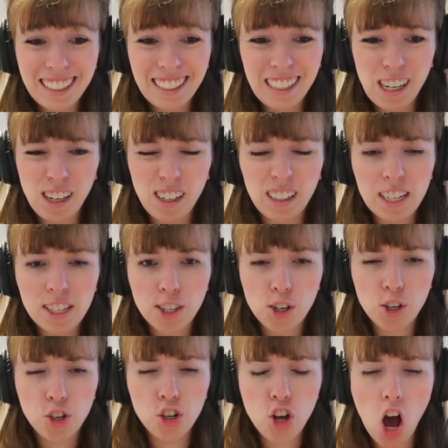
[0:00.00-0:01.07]
Oh, he's the
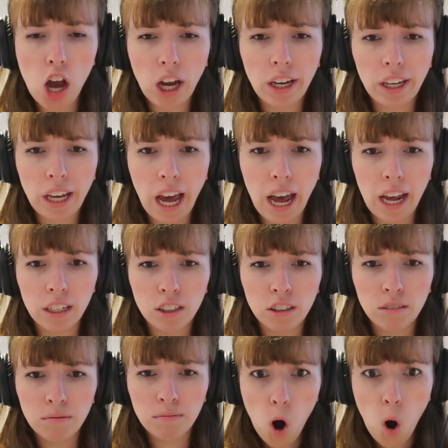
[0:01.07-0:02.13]
jerk again.
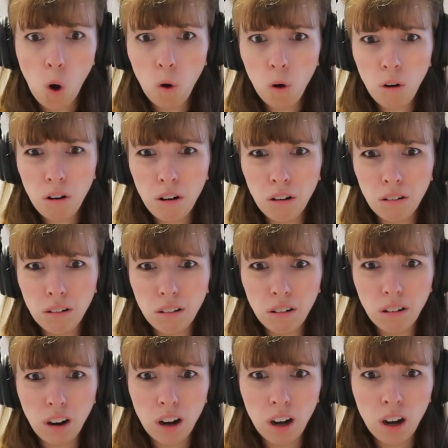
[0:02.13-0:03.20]

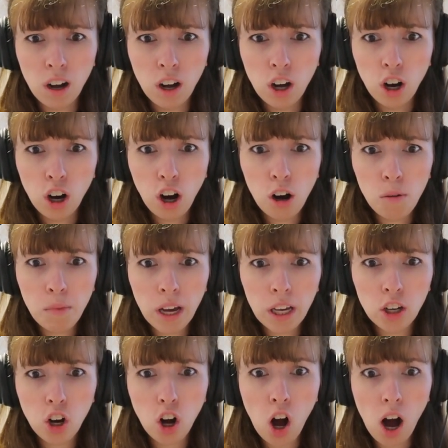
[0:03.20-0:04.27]
Oh! Oh, my
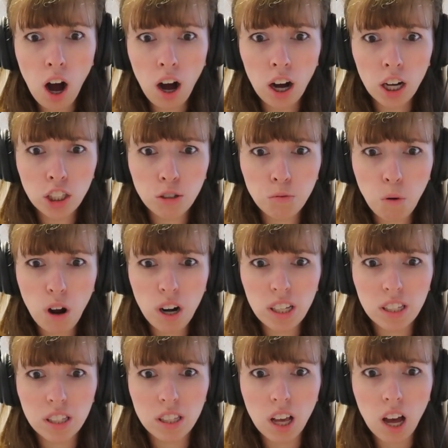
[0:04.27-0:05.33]
gosh! What
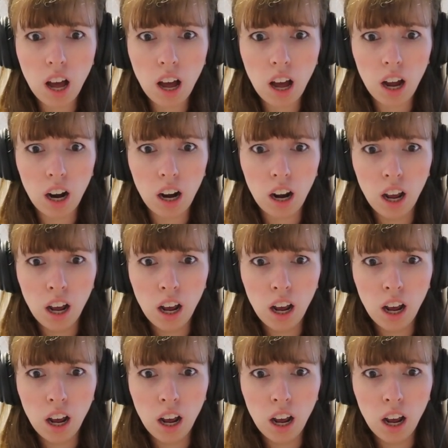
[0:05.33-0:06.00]
is that?